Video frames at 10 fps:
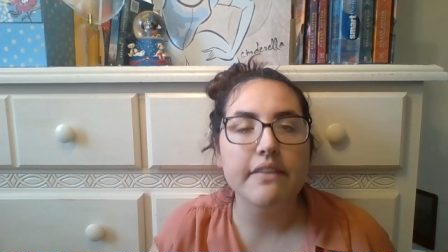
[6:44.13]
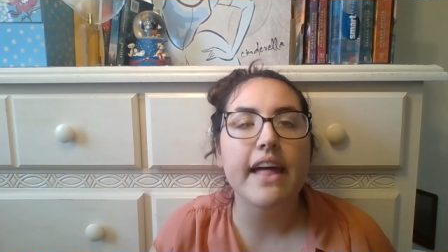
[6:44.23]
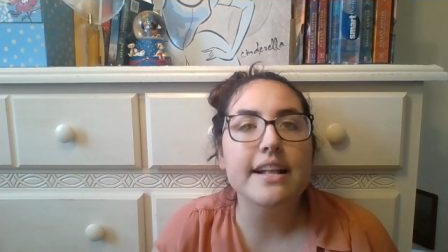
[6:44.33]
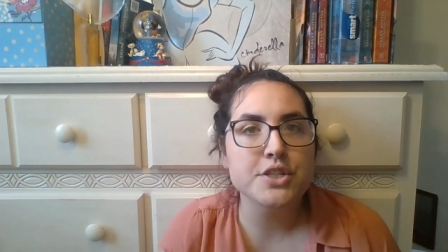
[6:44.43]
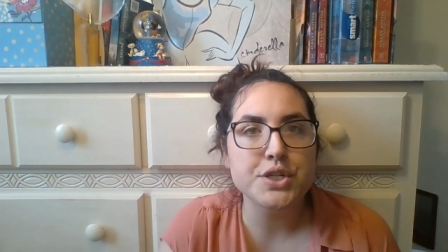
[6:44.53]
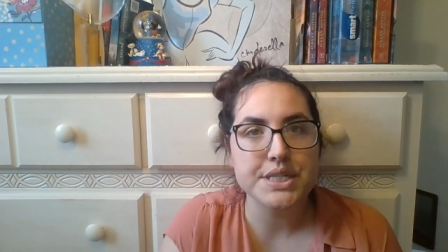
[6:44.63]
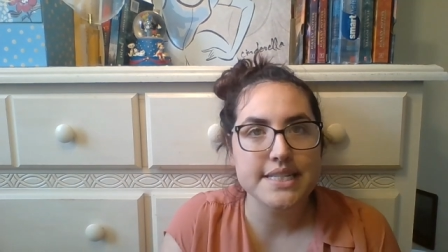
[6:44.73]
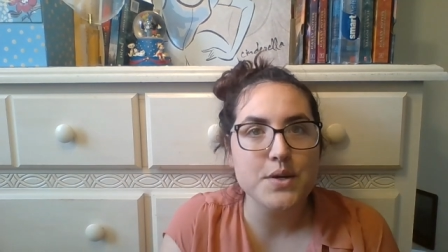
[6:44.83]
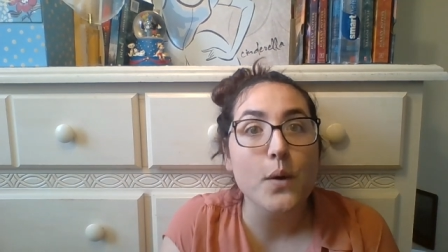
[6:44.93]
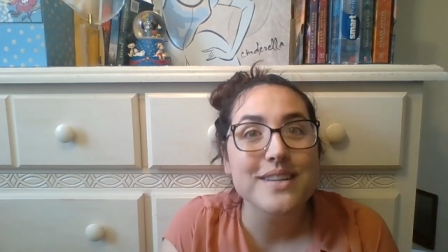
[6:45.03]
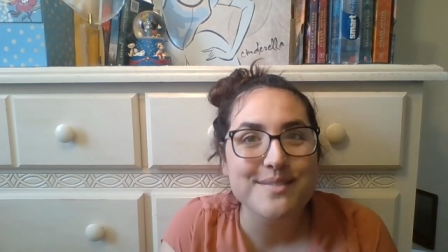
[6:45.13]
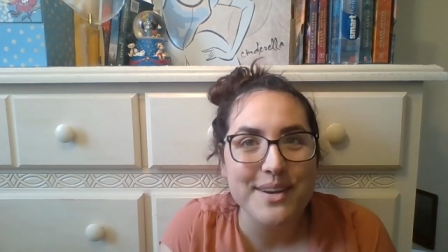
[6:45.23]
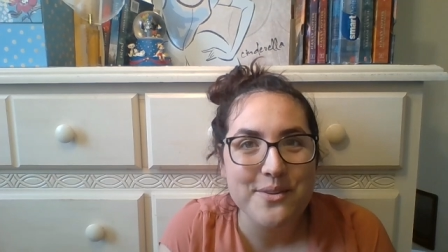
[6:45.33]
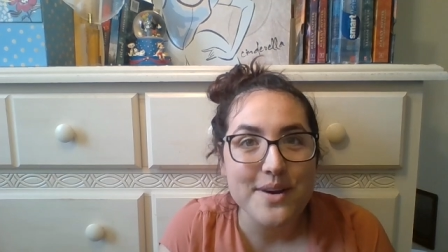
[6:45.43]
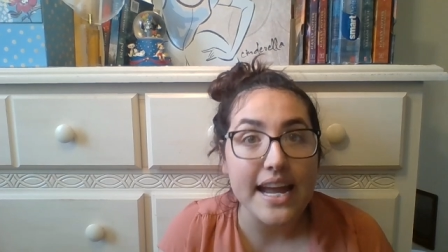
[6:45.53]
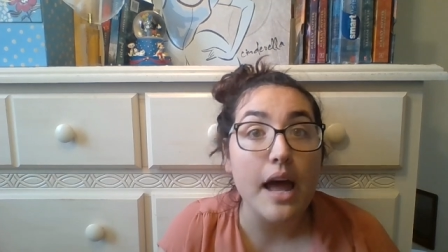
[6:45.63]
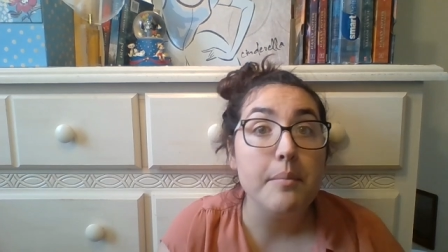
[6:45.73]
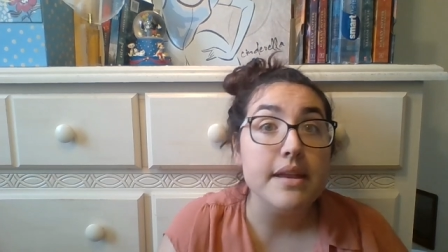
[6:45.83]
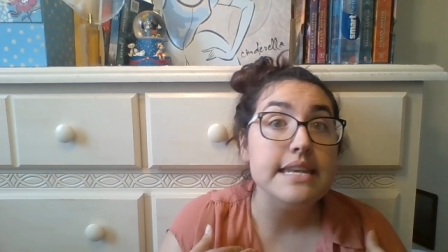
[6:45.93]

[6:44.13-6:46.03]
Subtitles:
that's just always been who I am.